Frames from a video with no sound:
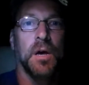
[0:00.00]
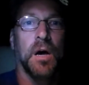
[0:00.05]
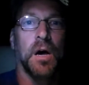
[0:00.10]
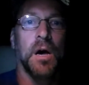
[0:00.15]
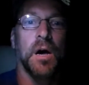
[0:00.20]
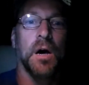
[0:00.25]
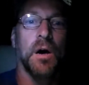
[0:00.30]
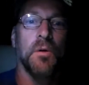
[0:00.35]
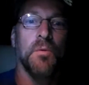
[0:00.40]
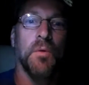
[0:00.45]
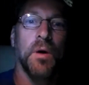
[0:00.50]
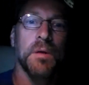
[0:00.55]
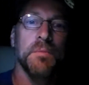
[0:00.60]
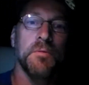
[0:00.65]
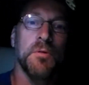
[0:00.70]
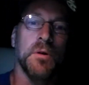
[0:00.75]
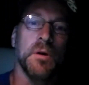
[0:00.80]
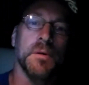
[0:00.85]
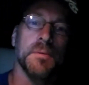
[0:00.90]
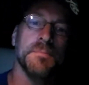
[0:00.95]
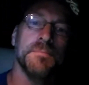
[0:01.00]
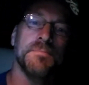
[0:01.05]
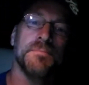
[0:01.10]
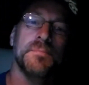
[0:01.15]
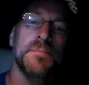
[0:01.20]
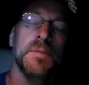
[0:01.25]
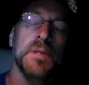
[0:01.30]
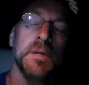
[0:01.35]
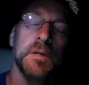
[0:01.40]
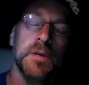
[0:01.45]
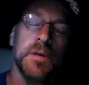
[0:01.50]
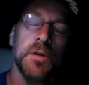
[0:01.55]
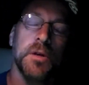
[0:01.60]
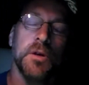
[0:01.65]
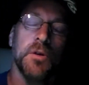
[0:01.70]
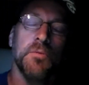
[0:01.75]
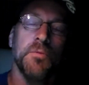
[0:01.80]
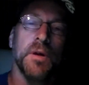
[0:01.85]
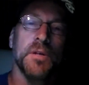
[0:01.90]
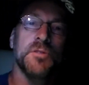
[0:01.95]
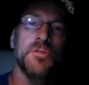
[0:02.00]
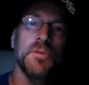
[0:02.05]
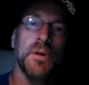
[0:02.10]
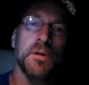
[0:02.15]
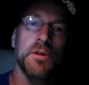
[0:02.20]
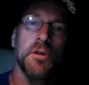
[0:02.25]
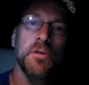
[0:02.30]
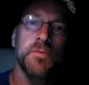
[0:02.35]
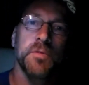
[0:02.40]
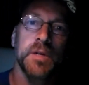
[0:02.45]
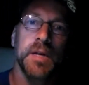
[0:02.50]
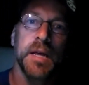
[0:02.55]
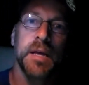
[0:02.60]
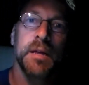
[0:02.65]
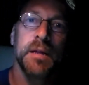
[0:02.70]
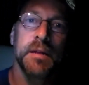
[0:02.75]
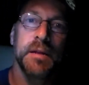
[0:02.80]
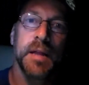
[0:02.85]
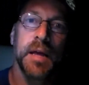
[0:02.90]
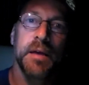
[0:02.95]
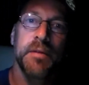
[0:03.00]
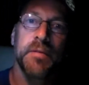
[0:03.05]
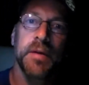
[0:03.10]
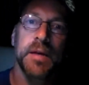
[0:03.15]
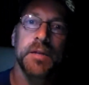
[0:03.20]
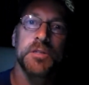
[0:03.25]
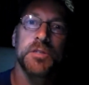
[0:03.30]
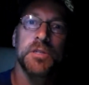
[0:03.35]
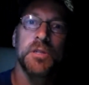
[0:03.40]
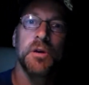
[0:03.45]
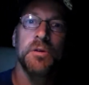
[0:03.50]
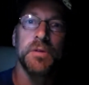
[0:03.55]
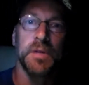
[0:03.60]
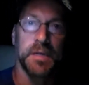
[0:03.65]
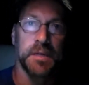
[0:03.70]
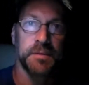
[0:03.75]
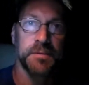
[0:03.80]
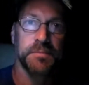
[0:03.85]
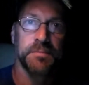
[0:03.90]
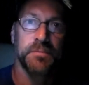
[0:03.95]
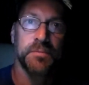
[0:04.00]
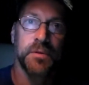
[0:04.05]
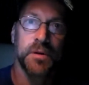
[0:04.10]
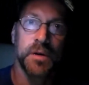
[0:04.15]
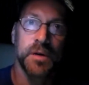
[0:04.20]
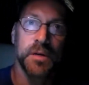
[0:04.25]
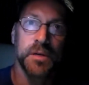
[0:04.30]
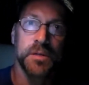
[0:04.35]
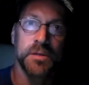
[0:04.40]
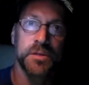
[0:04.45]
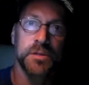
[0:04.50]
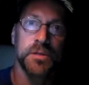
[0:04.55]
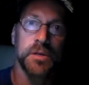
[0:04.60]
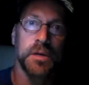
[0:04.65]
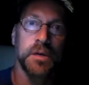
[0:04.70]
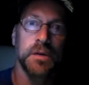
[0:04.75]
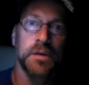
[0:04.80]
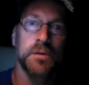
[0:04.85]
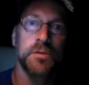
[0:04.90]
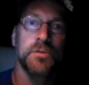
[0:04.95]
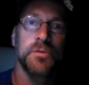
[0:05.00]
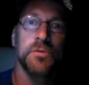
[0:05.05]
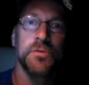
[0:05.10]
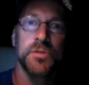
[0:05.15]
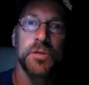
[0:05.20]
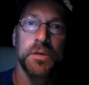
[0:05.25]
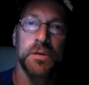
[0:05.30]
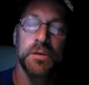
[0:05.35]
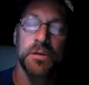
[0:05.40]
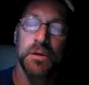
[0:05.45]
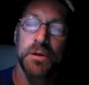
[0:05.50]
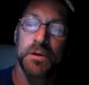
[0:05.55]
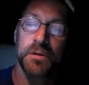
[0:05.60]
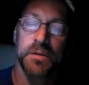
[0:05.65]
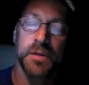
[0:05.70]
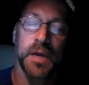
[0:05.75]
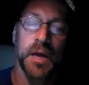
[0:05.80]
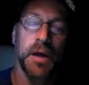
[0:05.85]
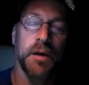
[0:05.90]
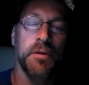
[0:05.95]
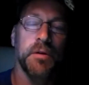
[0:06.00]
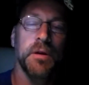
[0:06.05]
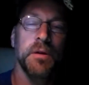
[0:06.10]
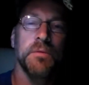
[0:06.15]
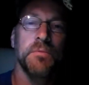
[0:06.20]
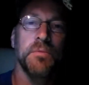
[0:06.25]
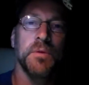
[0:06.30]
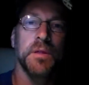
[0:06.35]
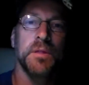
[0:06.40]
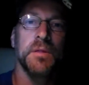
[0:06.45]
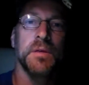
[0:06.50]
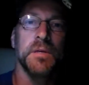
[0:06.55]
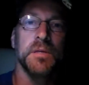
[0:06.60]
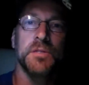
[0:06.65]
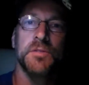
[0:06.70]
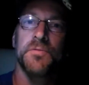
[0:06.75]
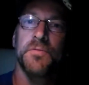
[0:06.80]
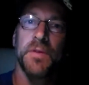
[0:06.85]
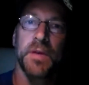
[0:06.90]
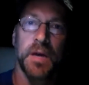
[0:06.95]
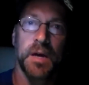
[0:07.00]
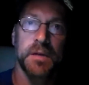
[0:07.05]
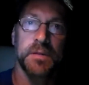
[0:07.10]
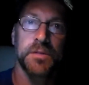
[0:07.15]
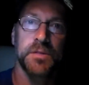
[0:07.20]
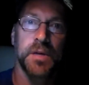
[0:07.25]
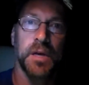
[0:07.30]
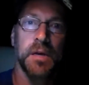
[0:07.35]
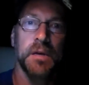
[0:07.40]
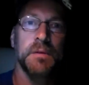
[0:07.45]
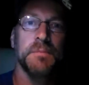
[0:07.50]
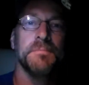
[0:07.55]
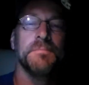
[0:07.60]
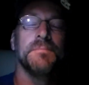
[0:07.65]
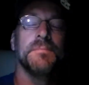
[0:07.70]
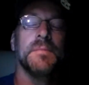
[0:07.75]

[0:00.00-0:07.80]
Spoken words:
One more. Restaurant owner Dave Angeloni was cruising along the area with his fiancée,